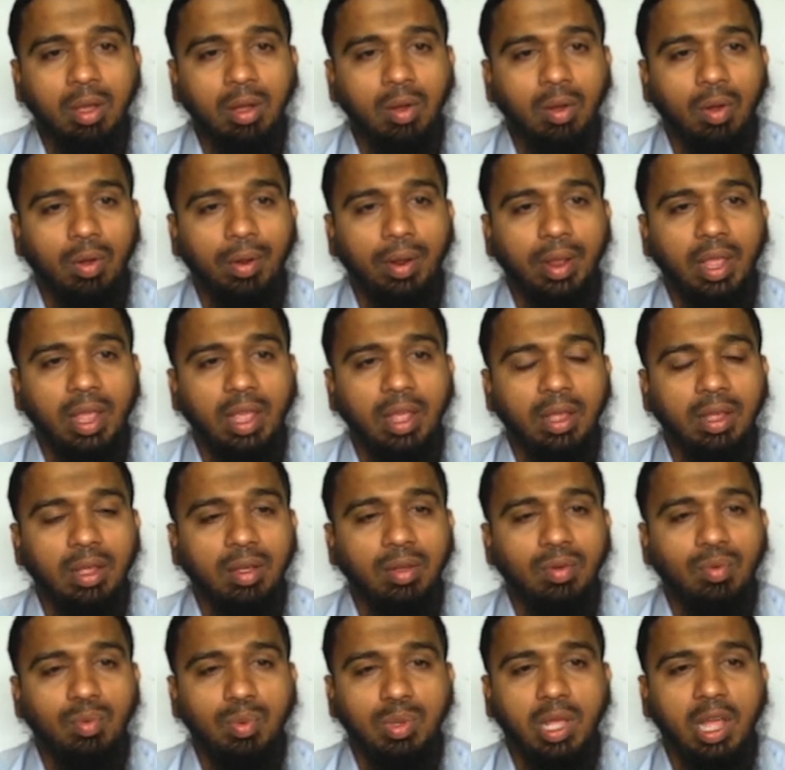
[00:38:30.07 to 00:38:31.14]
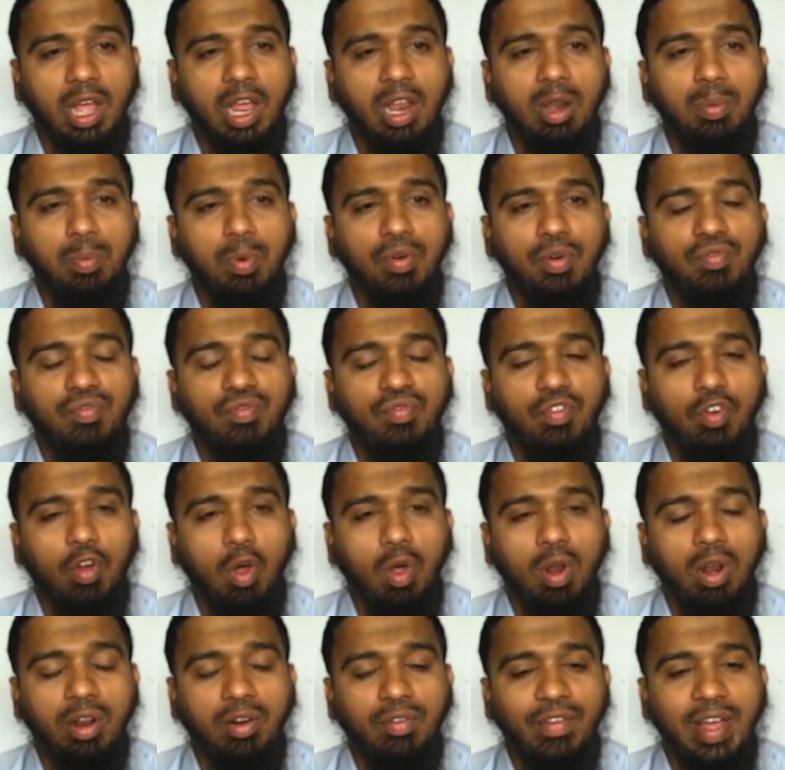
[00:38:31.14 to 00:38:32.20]
Okay, with the help of
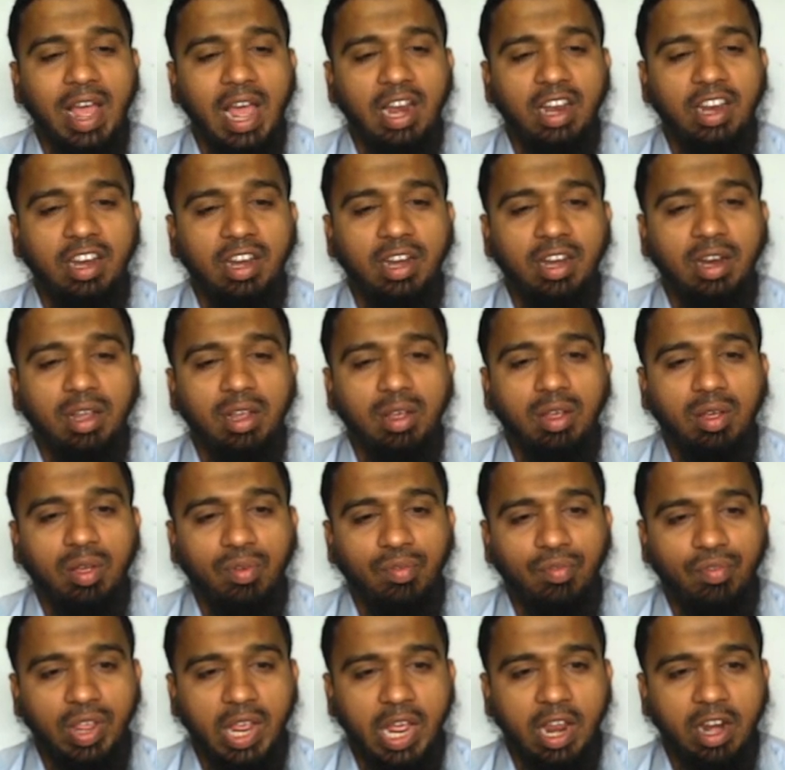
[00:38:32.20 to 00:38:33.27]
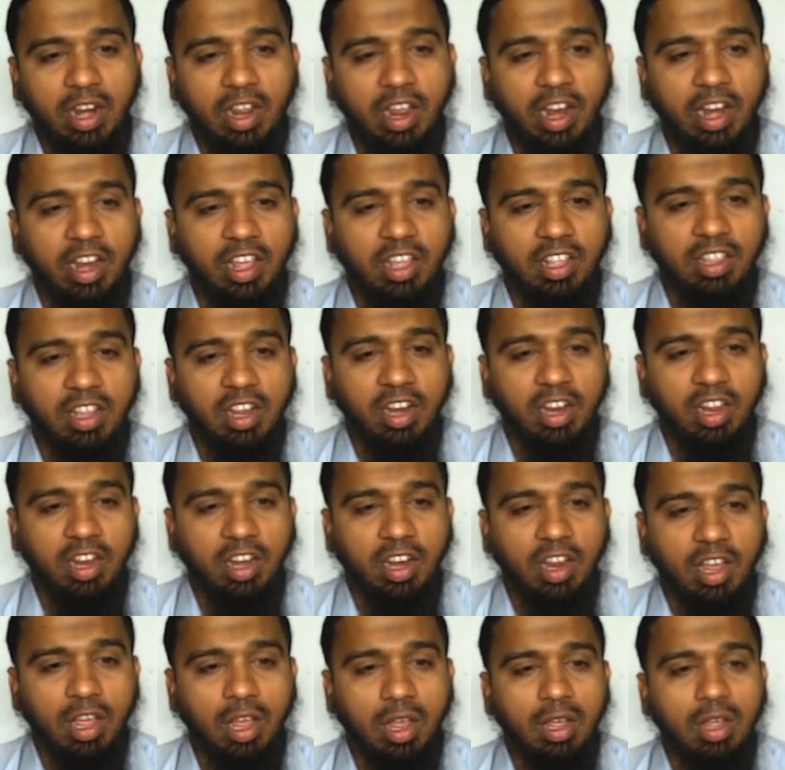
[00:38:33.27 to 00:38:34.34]
dollar valid we are getting the
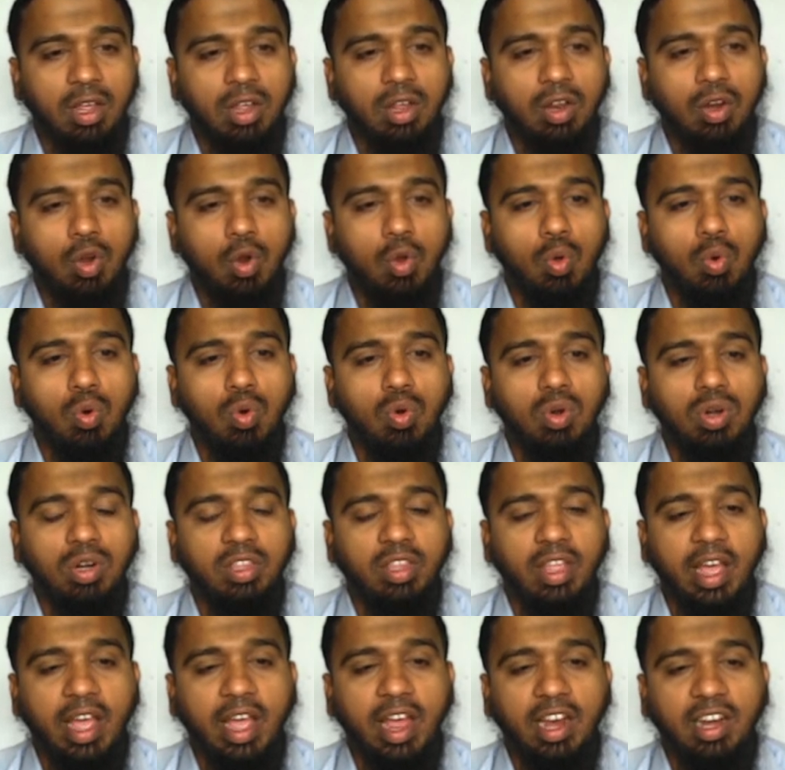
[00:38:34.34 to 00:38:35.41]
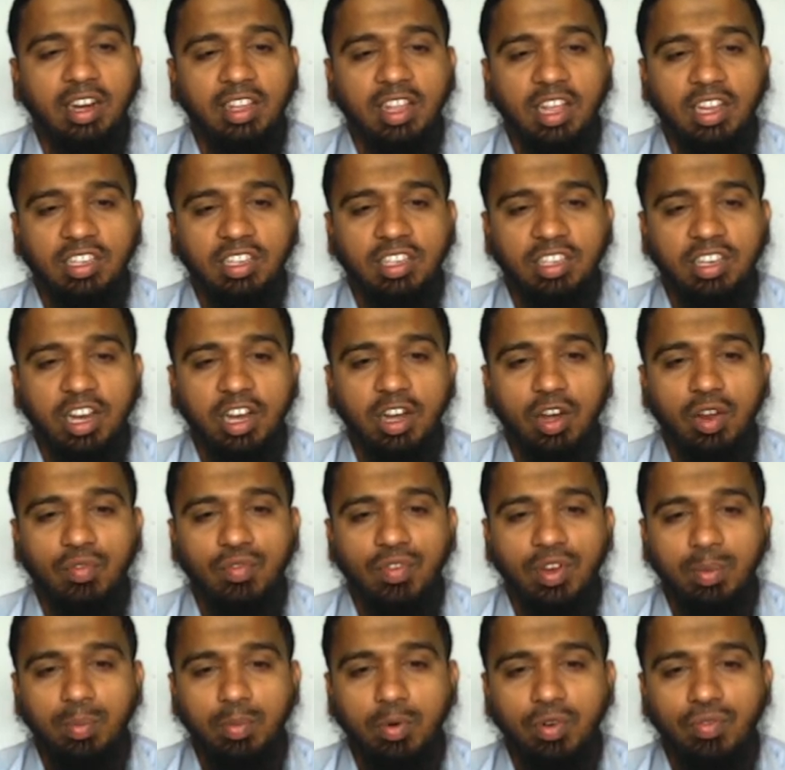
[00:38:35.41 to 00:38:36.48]
data. Note that the state of
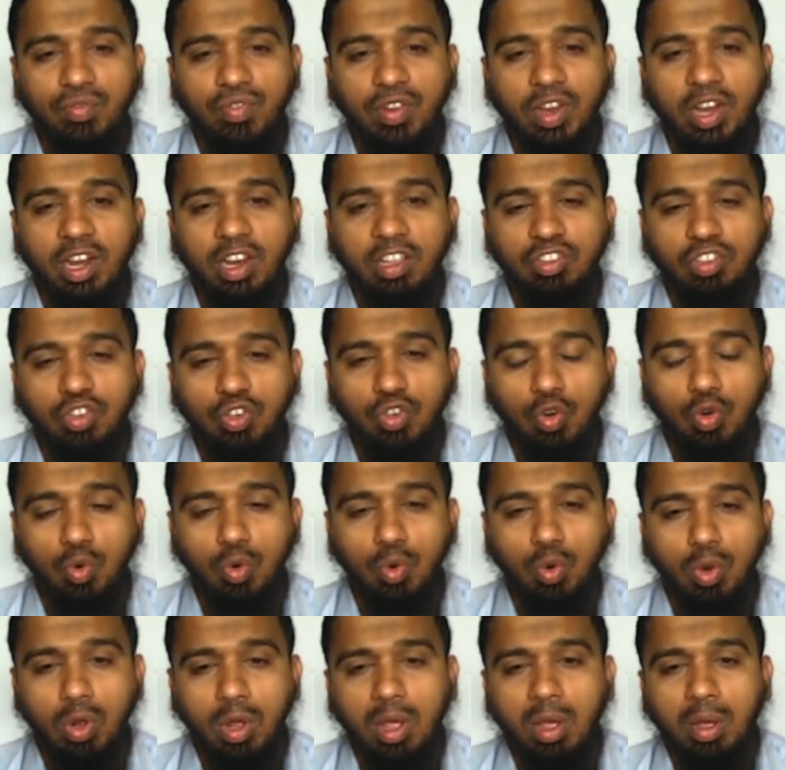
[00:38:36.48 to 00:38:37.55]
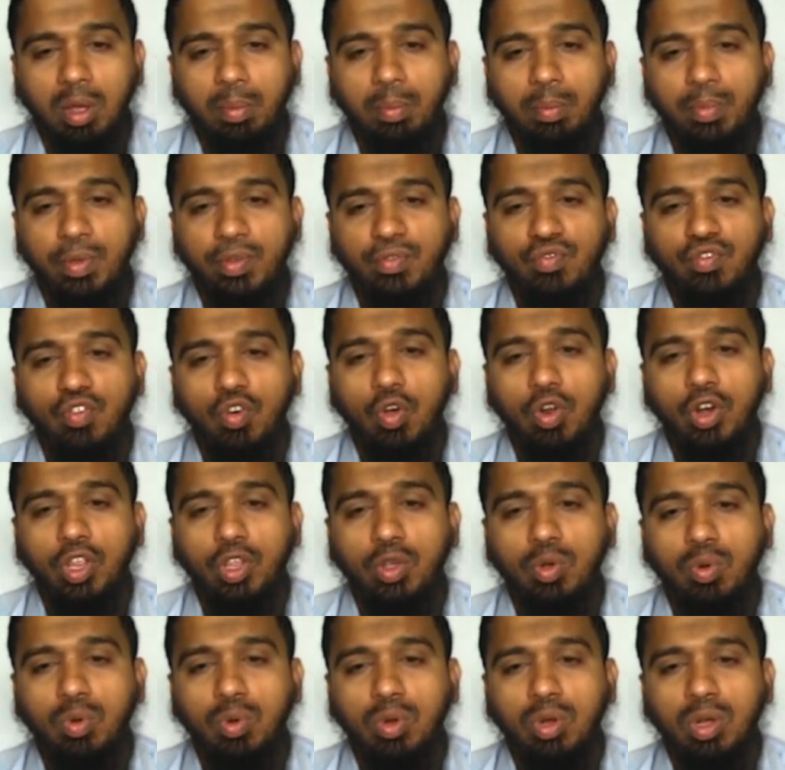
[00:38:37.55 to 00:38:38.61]
input field is true before
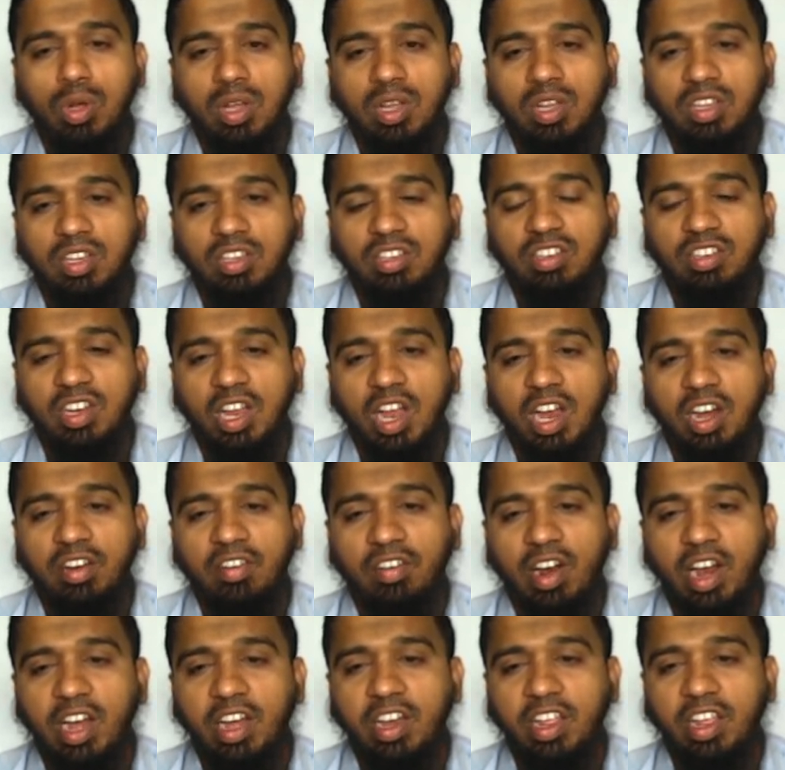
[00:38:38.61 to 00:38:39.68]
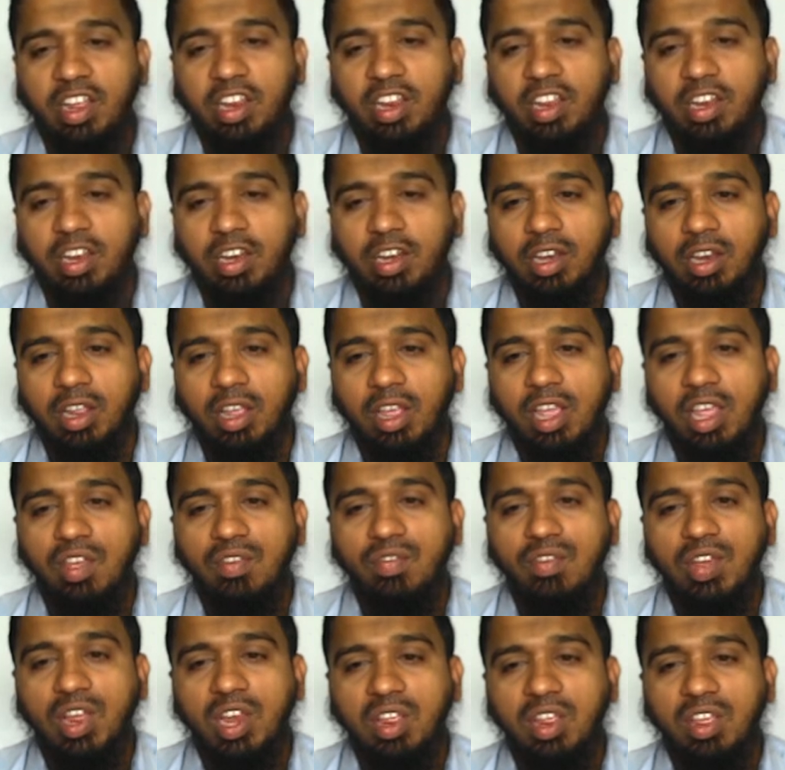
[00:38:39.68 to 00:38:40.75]
you start writing in it,
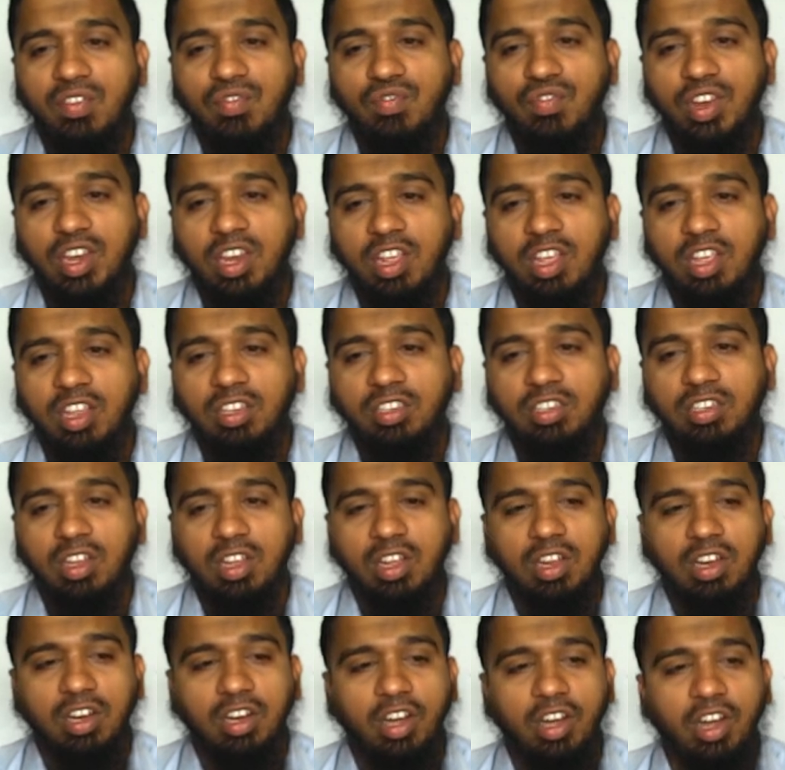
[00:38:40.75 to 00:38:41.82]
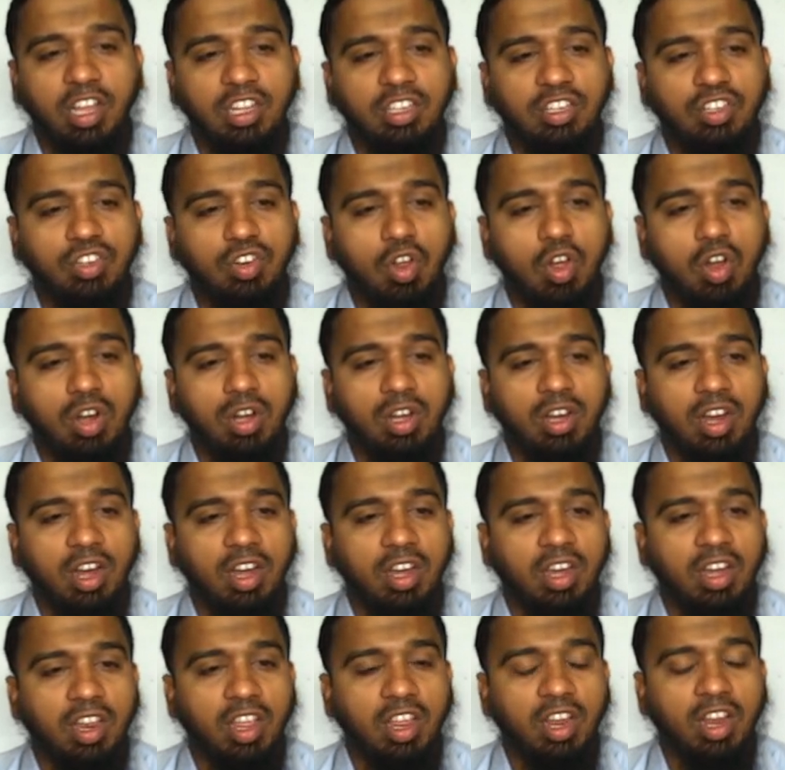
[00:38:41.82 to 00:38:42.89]
even if it is does not
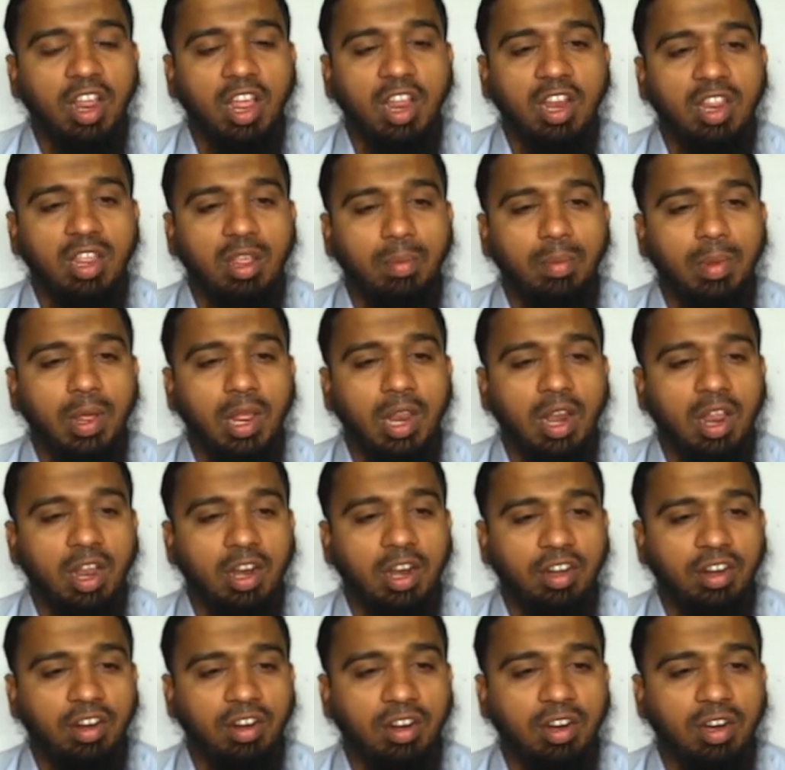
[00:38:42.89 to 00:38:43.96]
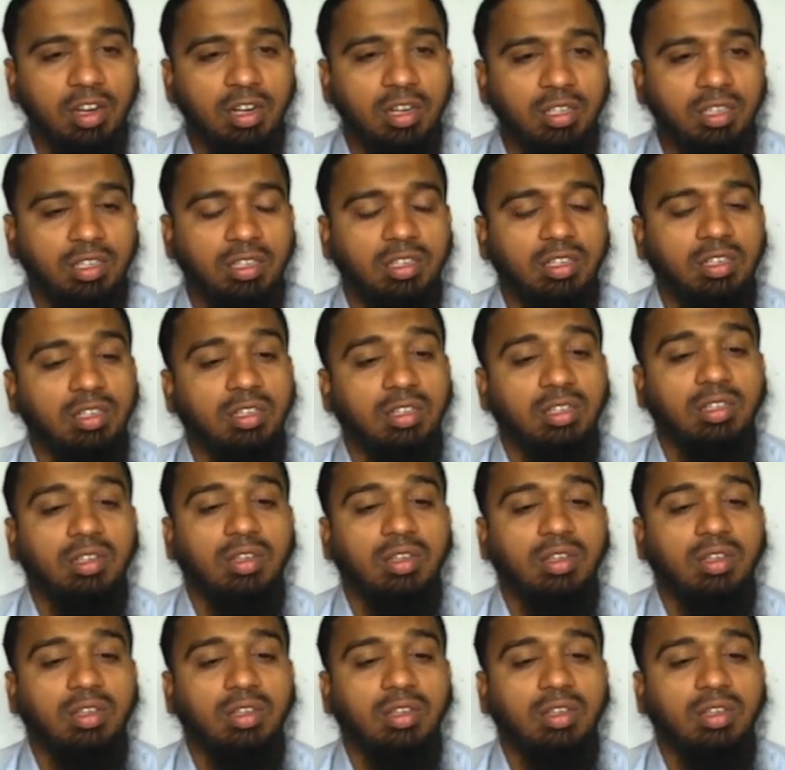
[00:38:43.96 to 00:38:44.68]
contain an email address.